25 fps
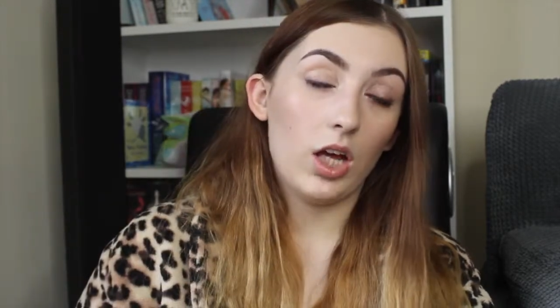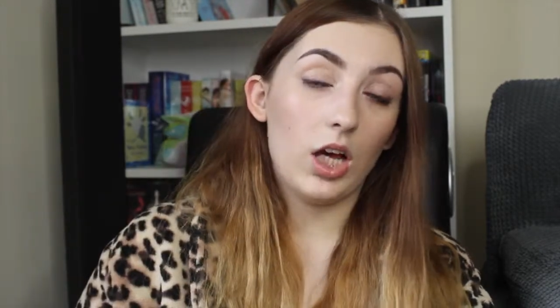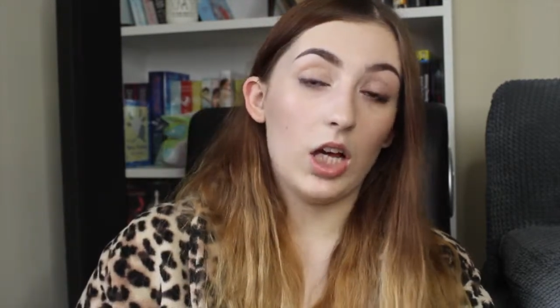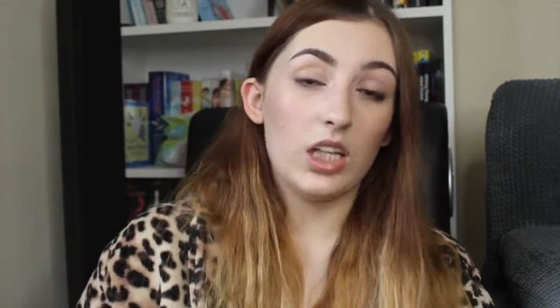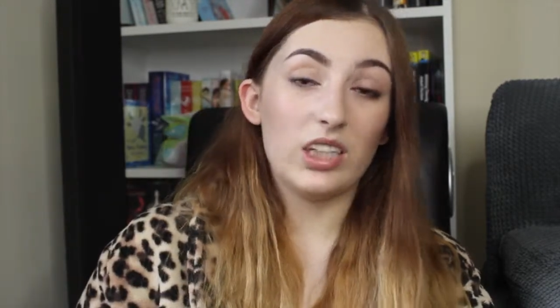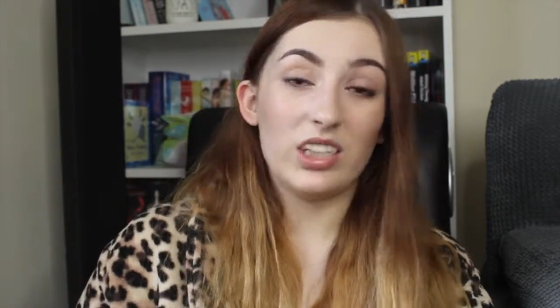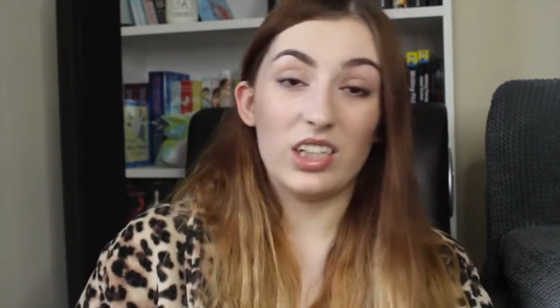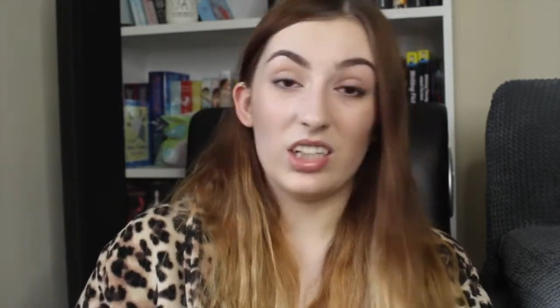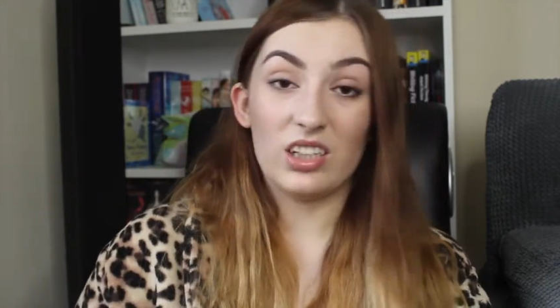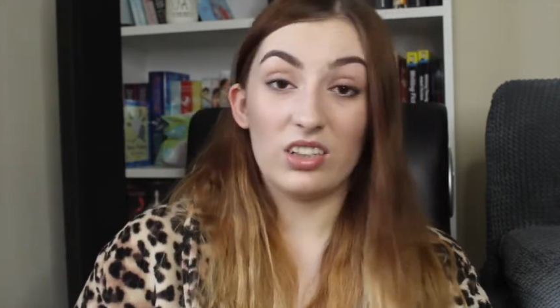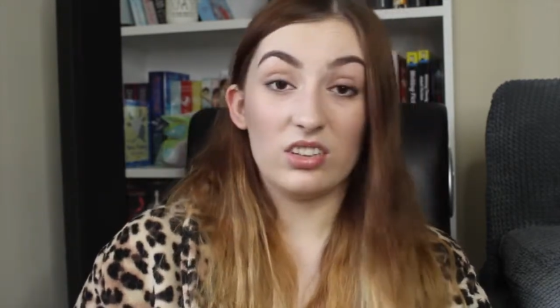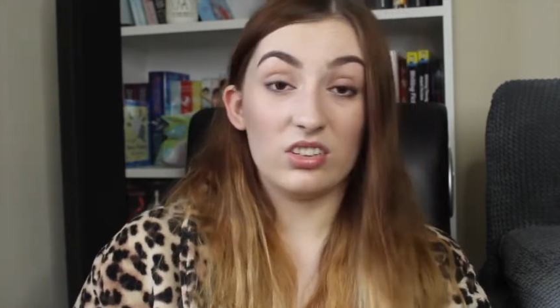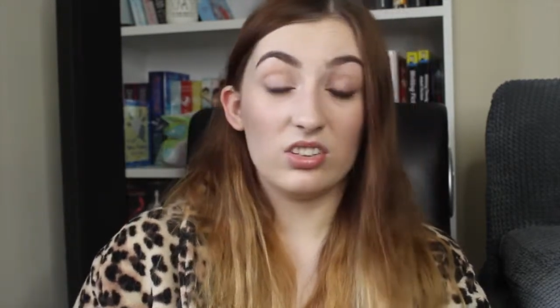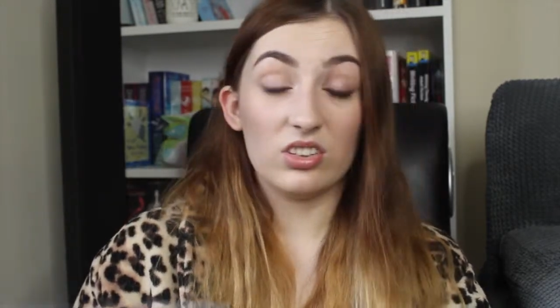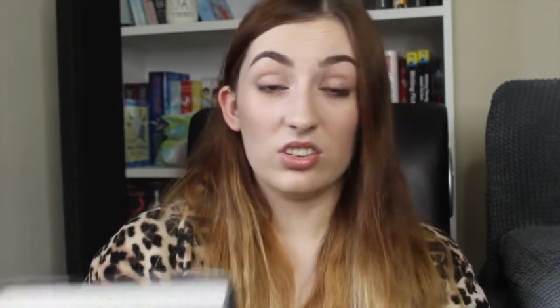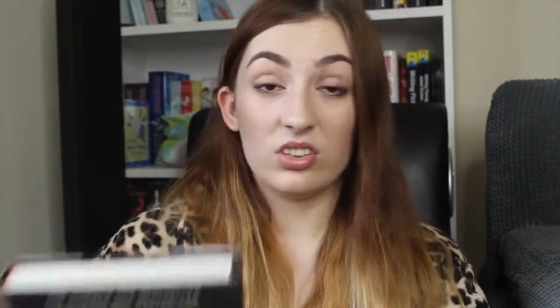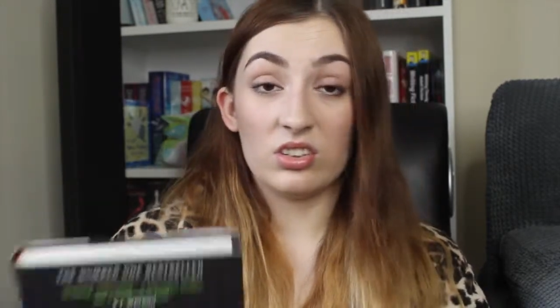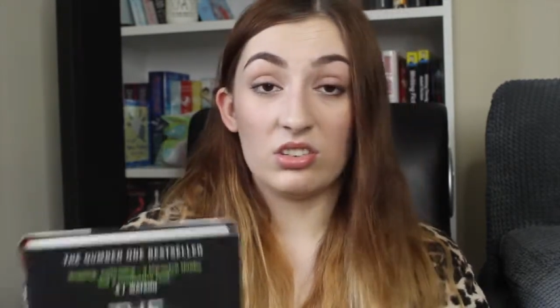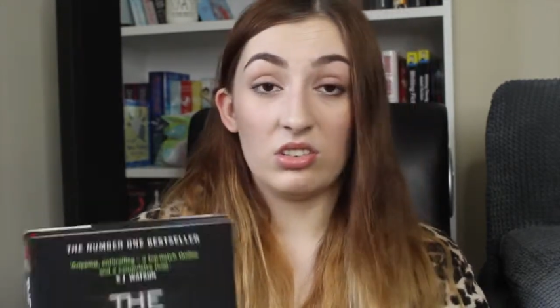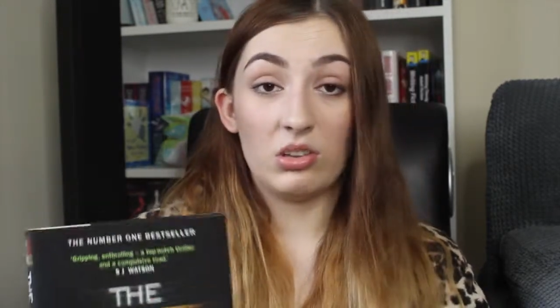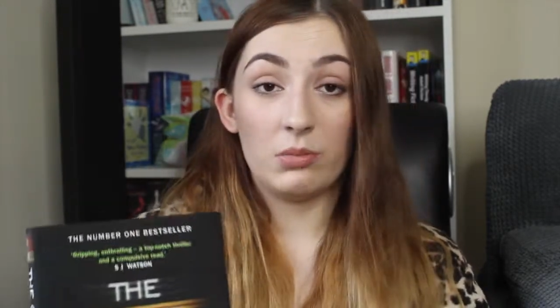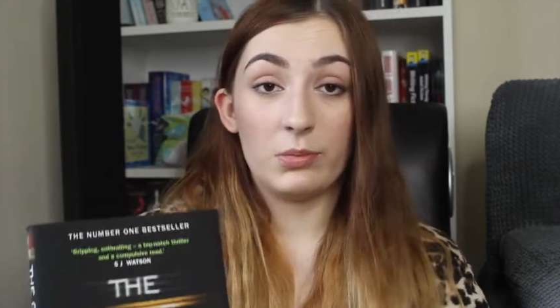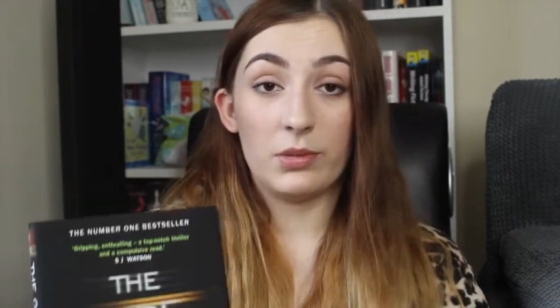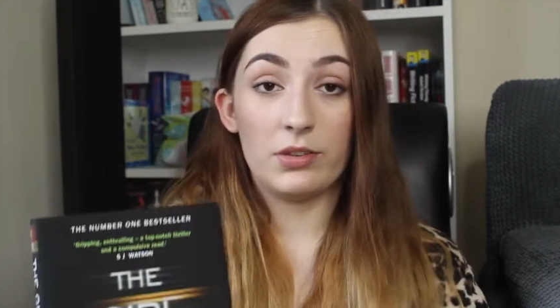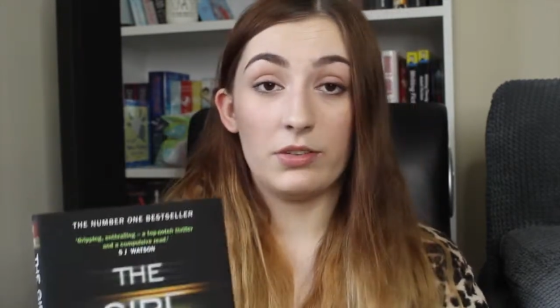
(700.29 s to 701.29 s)
and then
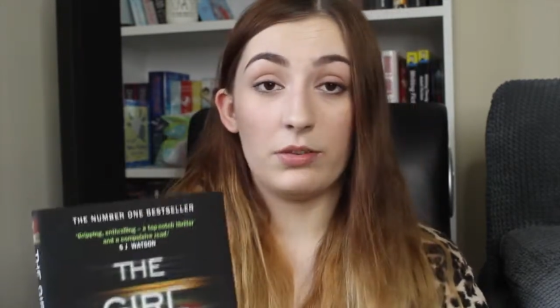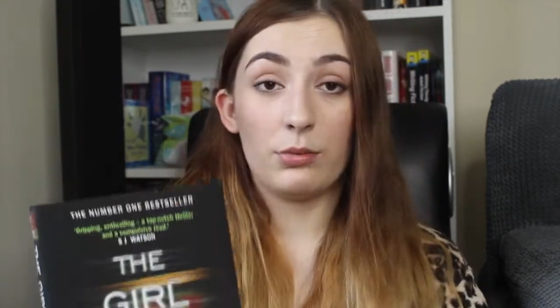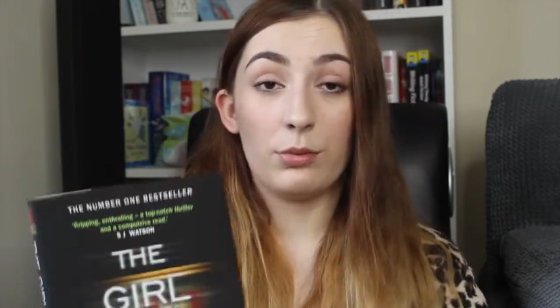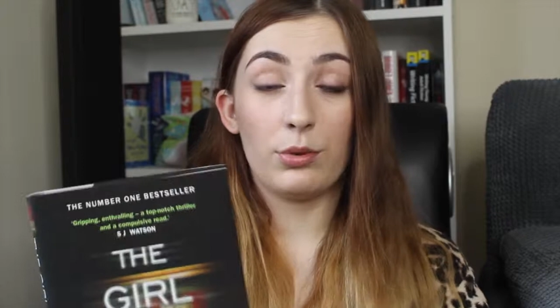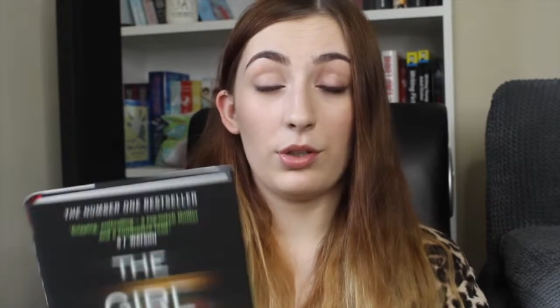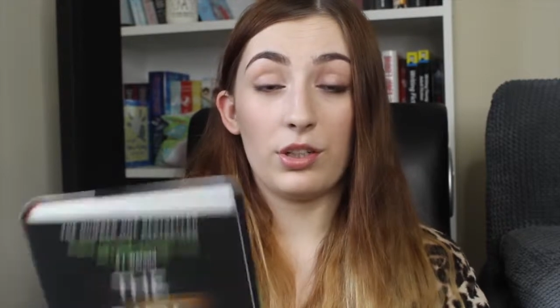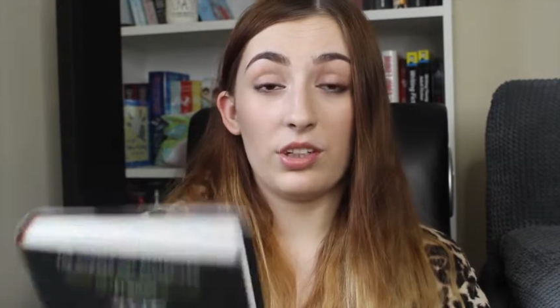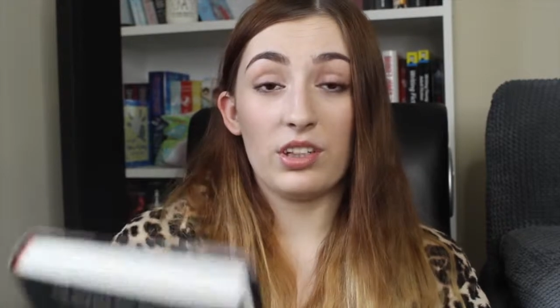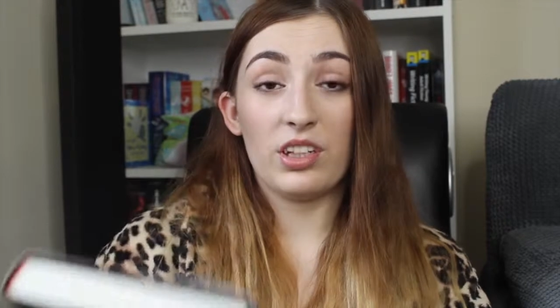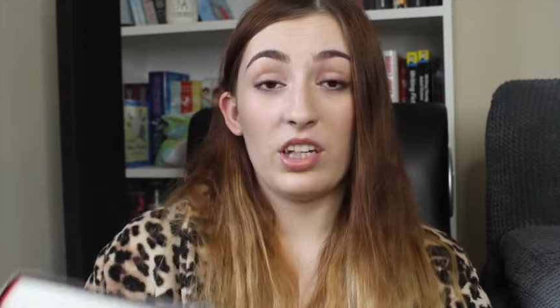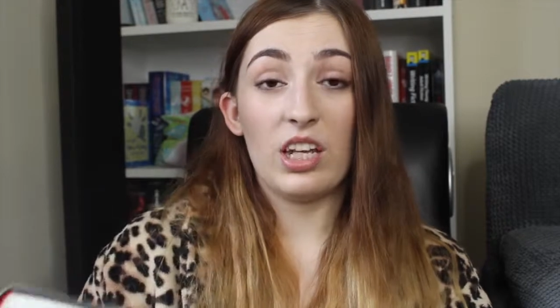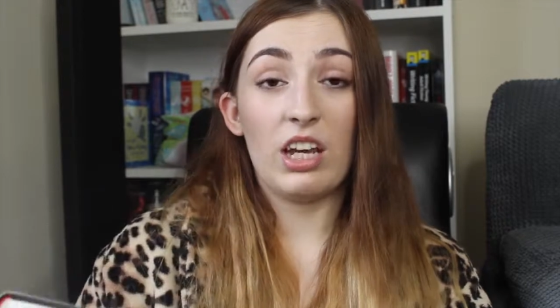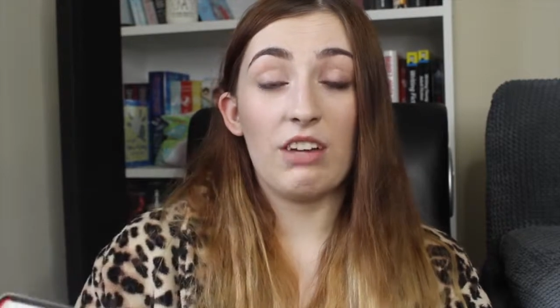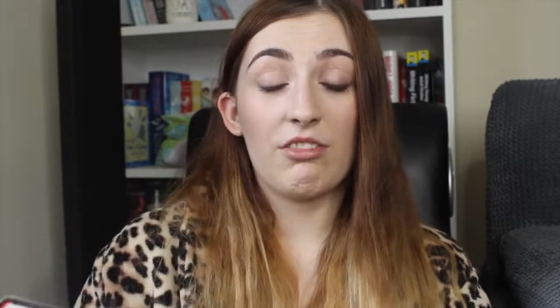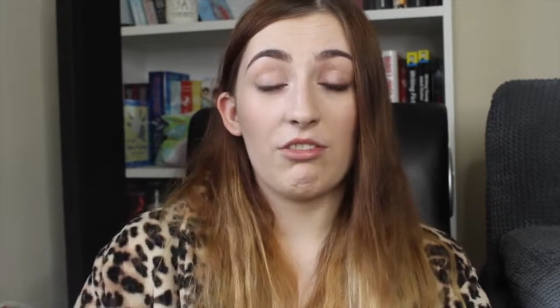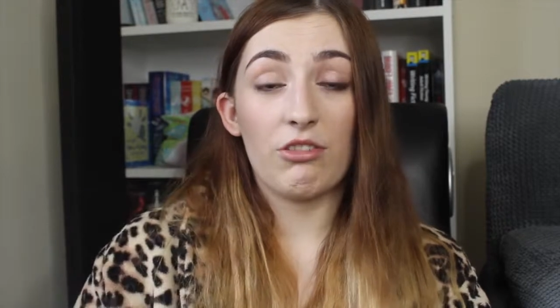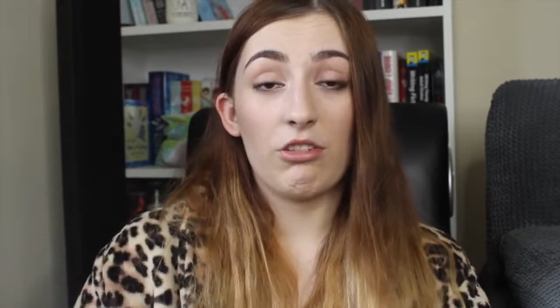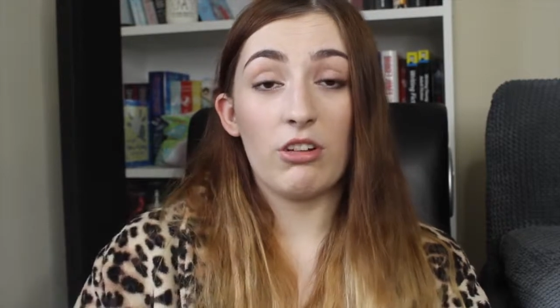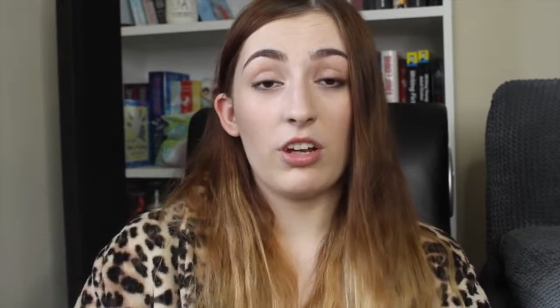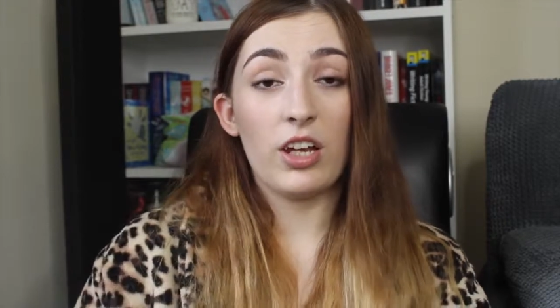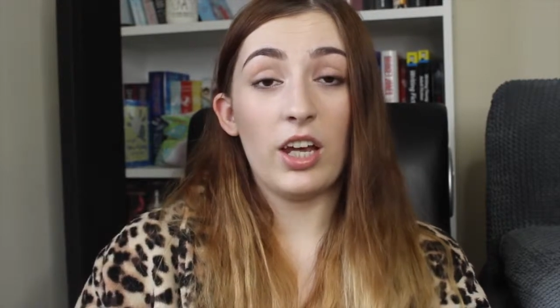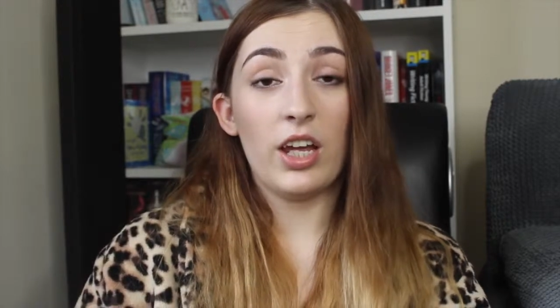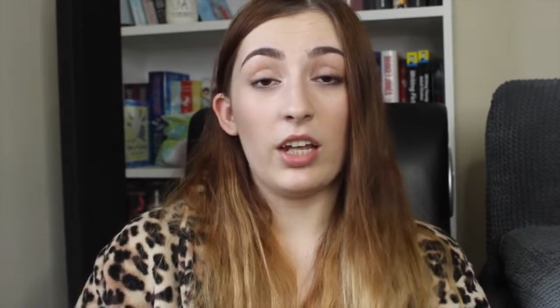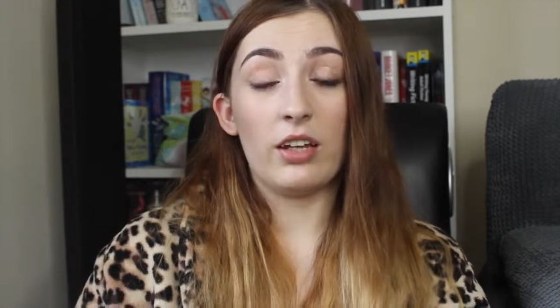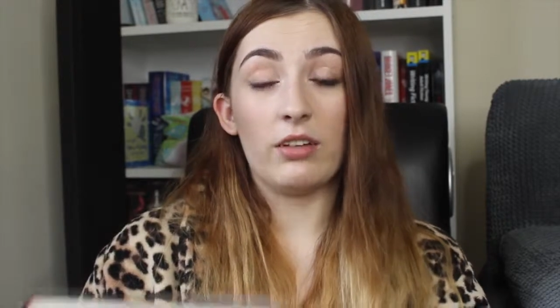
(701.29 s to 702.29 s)
just not bother reading it ever
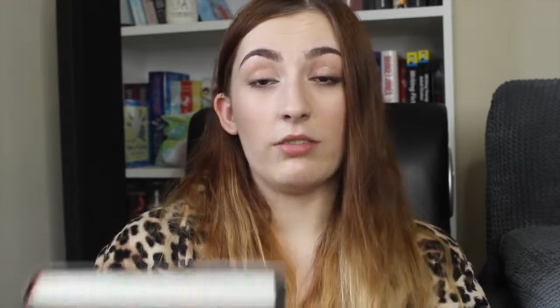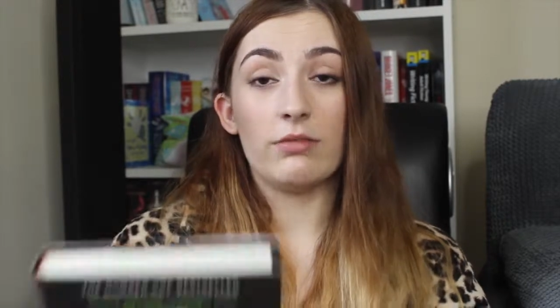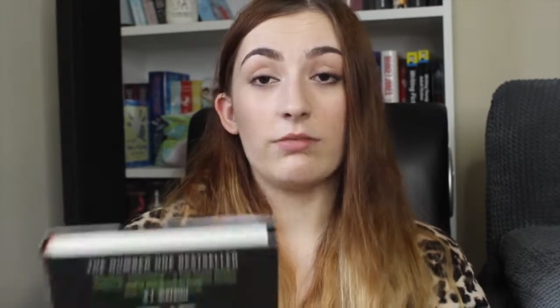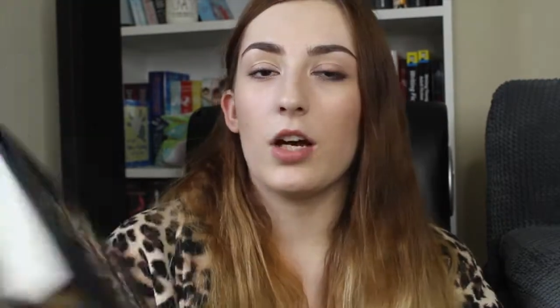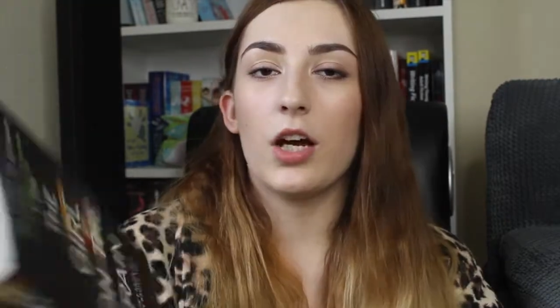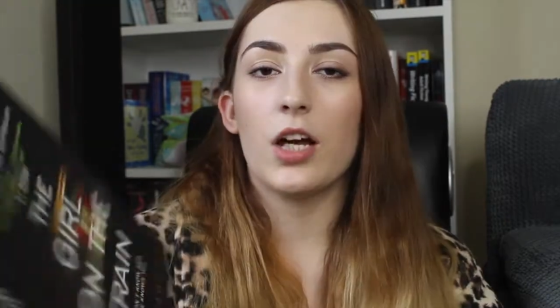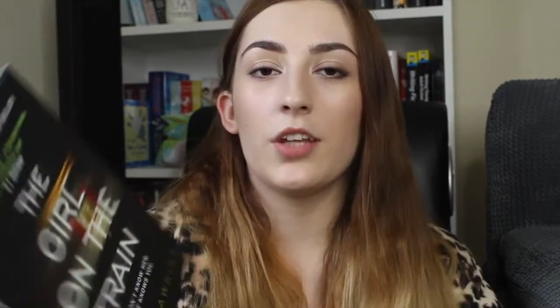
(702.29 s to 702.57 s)
again.